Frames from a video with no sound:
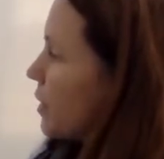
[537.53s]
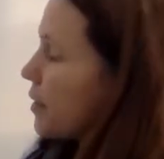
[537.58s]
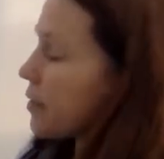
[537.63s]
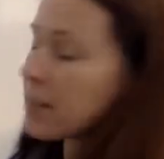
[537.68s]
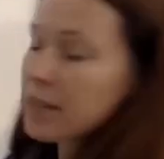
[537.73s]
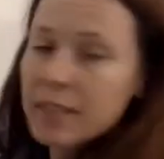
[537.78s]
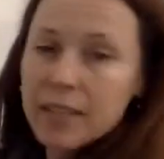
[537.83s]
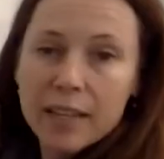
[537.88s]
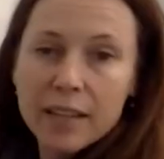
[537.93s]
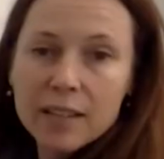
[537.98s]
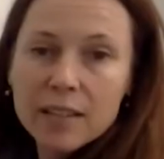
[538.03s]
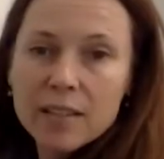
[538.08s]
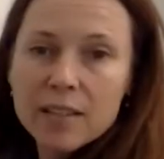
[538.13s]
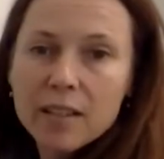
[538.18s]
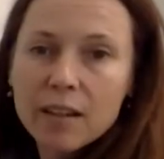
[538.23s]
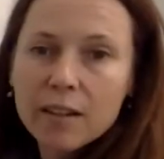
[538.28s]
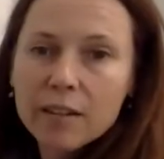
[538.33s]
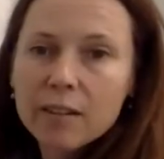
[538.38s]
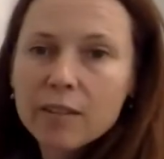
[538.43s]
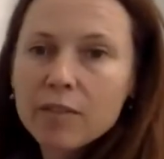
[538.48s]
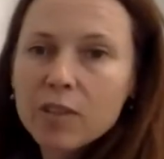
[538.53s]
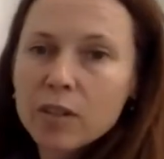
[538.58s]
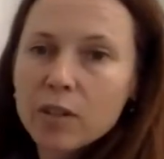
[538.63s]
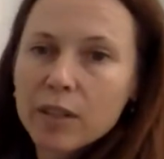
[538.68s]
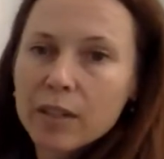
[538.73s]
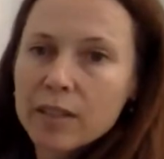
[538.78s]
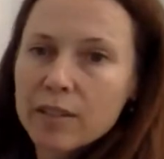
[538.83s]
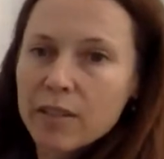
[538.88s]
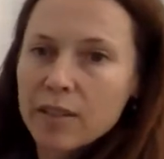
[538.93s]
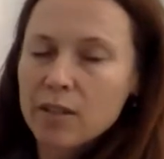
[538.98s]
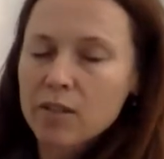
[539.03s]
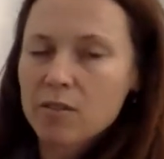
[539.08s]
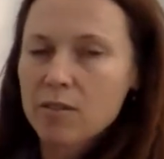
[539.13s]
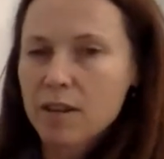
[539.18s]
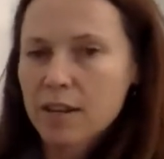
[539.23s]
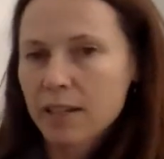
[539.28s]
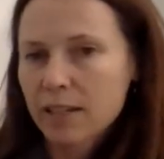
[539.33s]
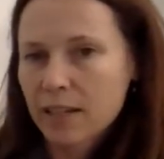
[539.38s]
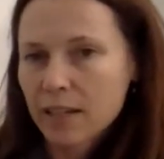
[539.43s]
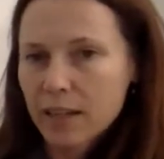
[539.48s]
The downside of it is that you
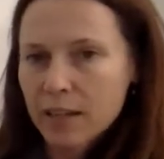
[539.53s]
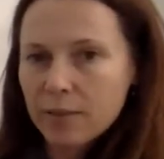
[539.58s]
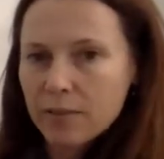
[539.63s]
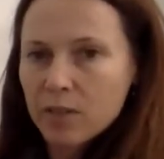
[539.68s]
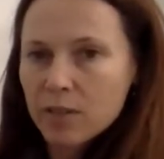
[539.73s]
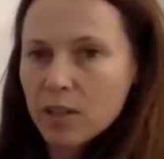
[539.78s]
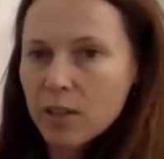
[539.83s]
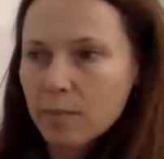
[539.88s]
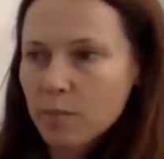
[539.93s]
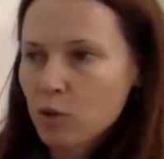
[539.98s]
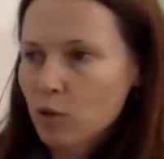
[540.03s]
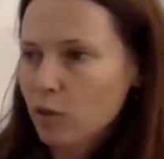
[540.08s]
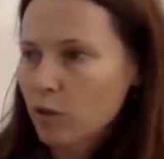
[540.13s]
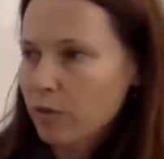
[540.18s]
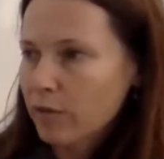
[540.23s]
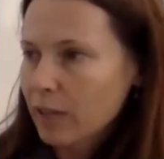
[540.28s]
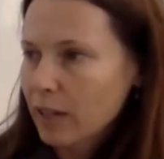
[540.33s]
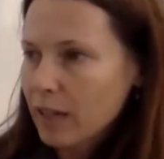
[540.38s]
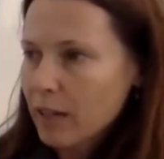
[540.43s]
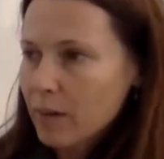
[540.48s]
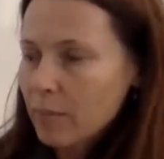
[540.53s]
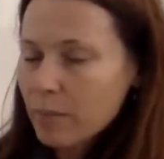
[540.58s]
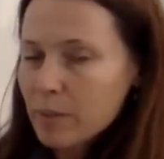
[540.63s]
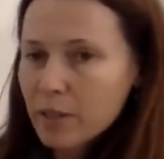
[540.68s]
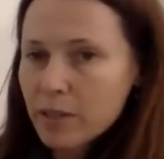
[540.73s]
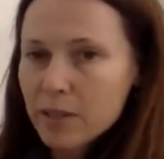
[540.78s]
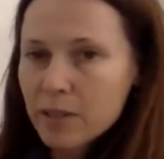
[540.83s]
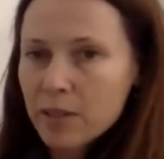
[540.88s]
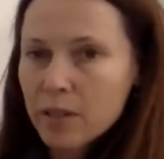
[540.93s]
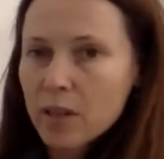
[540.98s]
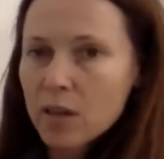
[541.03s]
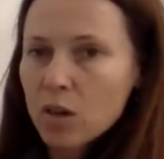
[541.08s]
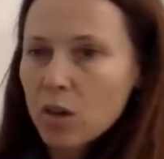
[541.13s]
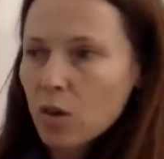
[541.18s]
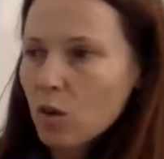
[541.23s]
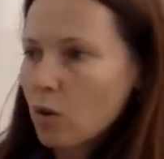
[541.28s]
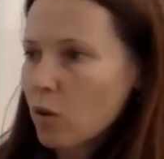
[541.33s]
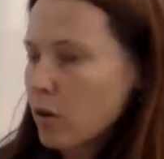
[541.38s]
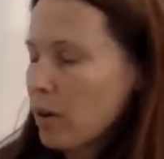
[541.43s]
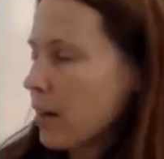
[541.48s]
need to have some sort of a compass
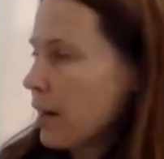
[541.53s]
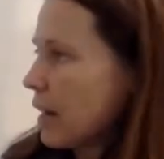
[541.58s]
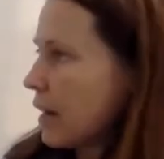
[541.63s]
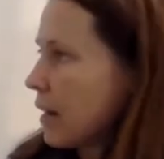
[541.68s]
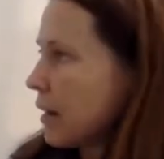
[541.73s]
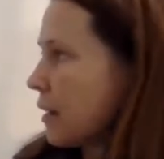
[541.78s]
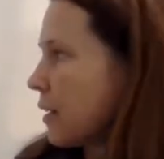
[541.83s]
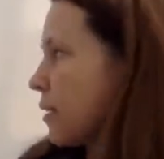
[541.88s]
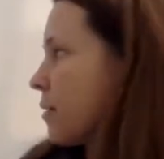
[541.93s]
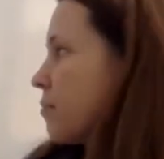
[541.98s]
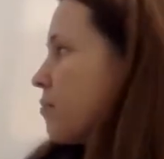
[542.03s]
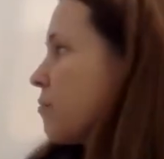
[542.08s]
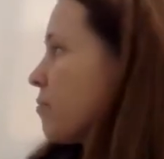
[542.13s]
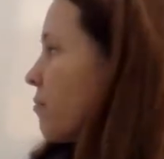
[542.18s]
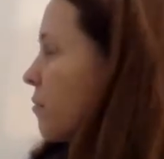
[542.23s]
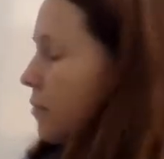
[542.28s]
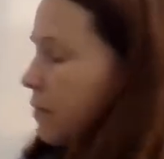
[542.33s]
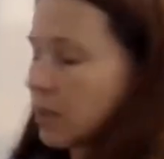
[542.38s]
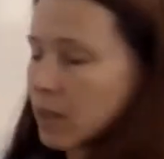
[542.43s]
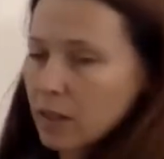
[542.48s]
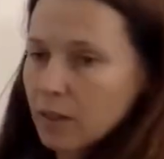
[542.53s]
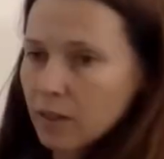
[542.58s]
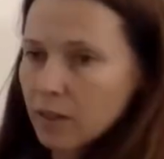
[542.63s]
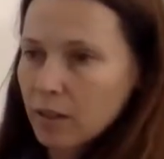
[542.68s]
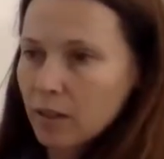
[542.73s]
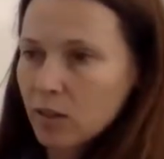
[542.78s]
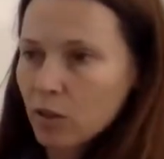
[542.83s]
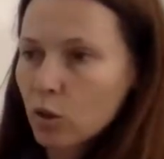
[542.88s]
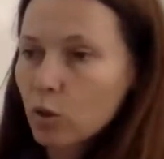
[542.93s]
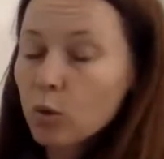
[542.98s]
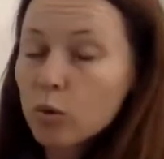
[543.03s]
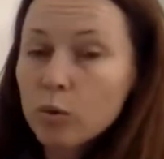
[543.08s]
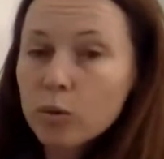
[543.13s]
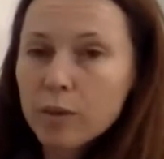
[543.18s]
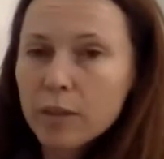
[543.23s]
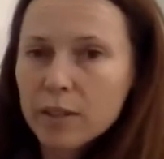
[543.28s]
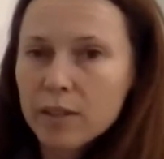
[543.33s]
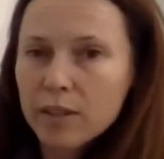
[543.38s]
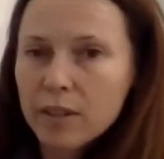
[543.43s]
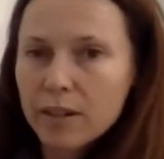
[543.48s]
or a tool
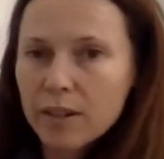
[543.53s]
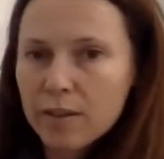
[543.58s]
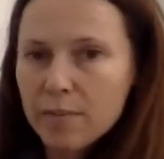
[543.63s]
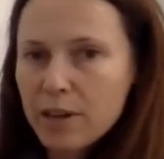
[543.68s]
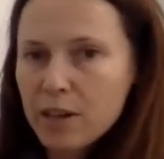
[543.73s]
that's going to